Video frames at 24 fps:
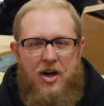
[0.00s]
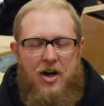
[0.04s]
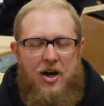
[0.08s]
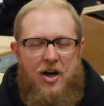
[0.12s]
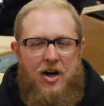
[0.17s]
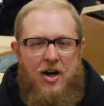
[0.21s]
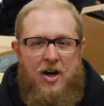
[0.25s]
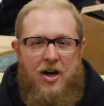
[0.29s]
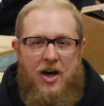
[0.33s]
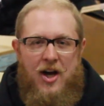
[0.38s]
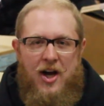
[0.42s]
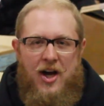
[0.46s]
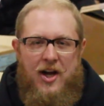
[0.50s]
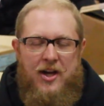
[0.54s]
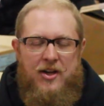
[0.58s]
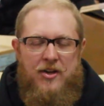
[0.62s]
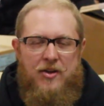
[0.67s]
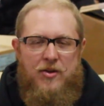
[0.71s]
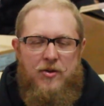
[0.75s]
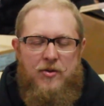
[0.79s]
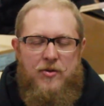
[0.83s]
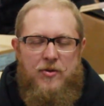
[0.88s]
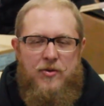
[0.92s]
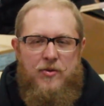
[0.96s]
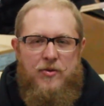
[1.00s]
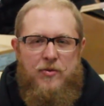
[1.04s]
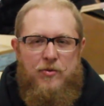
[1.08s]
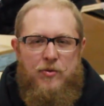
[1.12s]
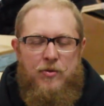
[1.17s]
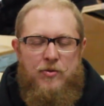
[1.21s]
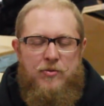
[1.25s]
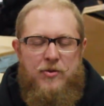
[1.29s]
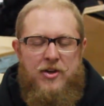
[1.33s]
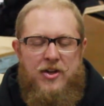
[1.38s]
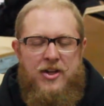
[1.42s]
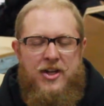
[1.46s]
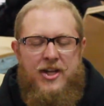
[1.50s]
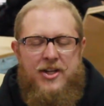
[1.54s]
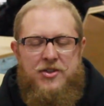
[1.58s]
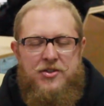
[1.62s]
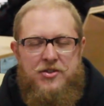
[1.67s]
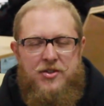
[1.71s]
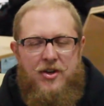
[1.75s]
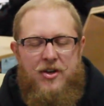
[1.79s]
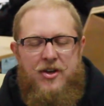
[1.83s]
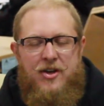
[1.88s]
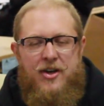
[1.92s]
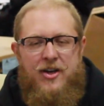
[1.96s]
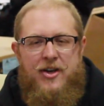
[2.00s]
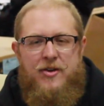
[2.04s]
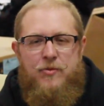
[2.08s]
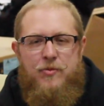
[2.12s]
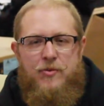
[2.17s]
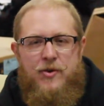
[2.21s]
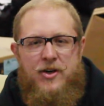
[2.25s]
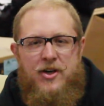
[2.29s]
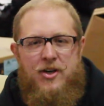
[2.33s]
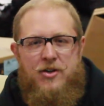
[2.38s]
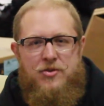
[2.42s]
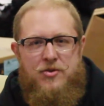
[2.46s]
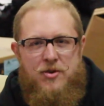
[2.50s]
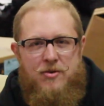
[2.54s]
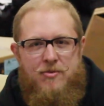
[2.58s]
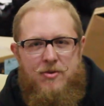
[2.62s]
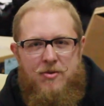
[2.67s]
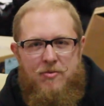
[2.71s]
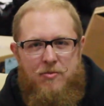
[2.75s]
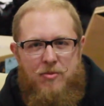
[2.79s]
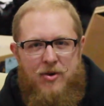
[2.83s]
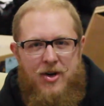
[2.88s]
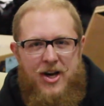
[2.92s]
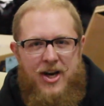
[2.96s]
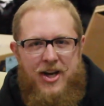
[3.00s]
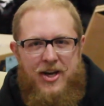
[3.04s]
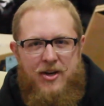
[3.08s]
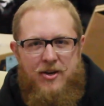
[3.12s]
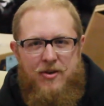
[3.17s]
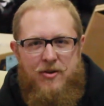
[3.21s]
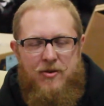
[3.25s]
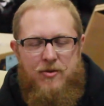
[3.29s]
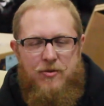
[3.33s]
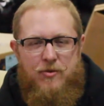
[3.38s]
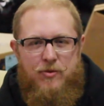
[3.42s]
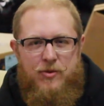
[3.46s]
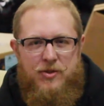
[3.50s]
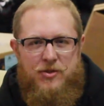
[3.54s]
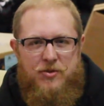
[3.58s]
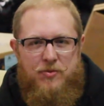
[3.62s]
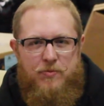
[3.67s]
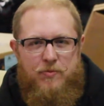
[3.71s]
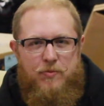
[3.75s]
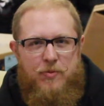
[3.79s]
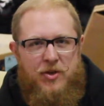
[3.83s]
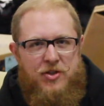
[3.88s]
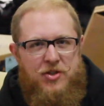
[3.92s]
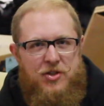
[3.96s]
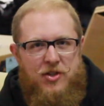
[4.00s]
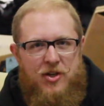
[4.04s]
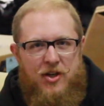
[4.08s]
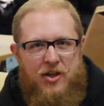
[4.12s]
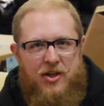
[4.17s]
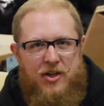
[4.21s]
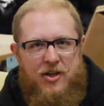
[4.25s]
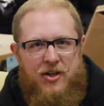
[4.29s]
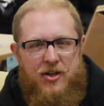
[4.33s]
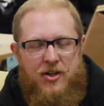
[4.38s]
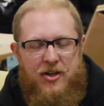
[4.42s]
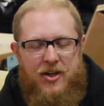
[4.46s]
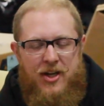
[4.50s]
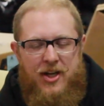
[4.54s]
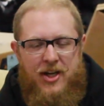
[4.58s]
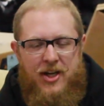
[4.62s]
Well, really, it started when our drummer Brett was much younger.